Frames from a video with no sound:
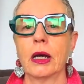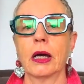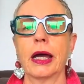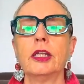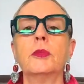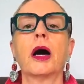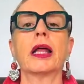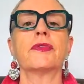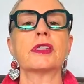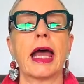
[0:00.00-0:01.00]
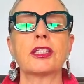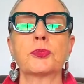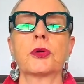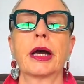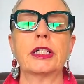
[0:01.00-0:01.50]
and you might have
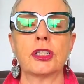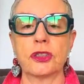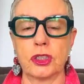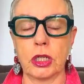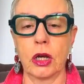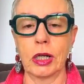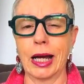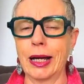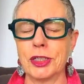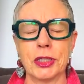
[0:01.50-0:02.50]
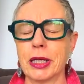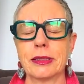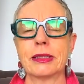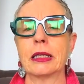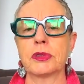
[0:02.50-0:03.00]
aspirations to go large, and that
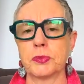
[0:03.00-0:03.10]
seems